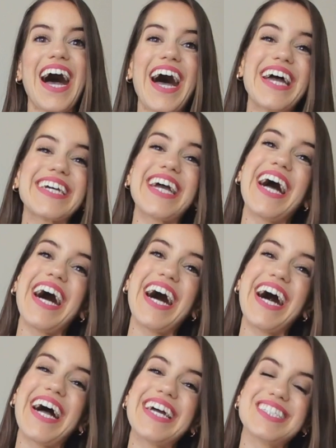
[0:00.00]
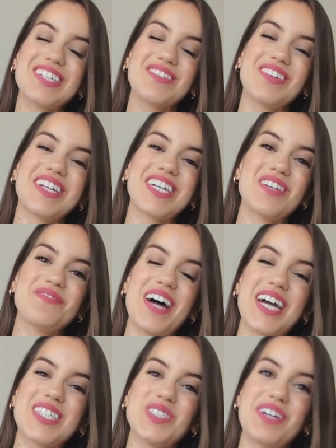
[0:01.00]
Hi guys, welcome
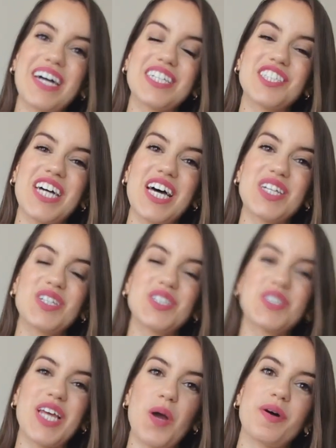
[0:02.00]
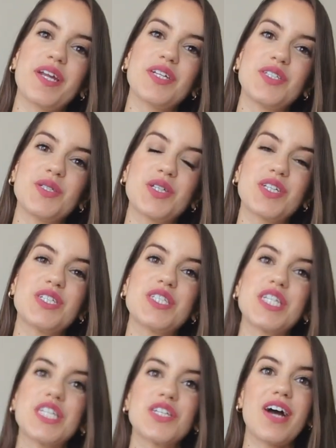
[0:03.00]
back to my channel. Today I wanted to
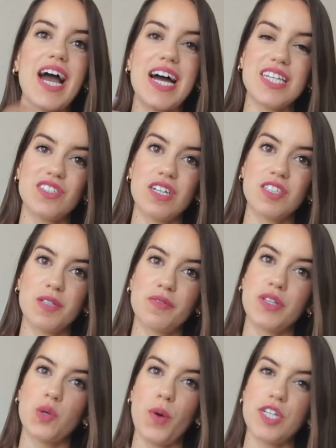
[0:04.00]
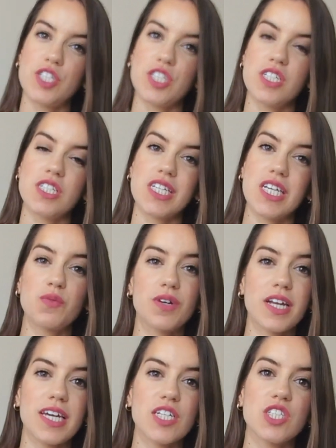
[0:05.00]
continue answering some of the questions in
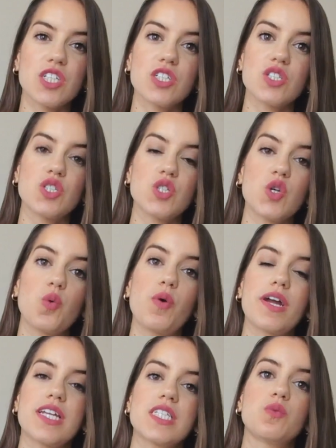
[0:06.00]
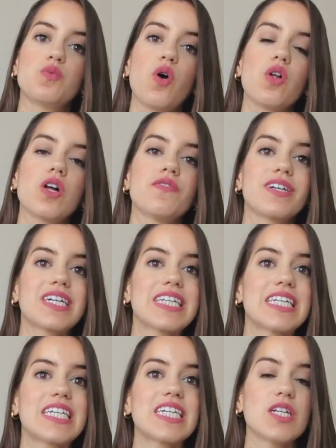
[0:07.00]
relation to what is the role of a
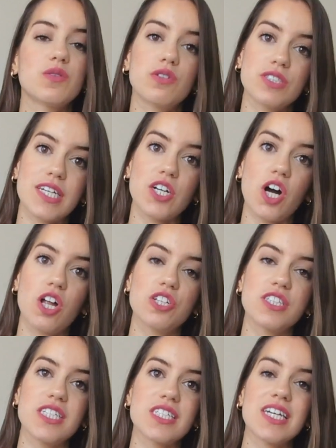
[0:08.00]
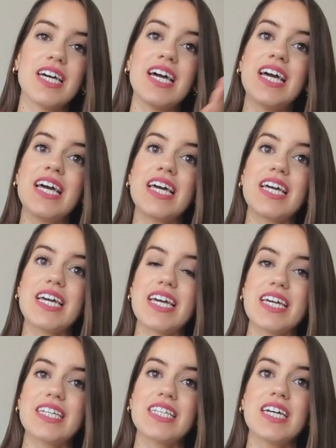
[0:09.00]
clinical neuropsychologist in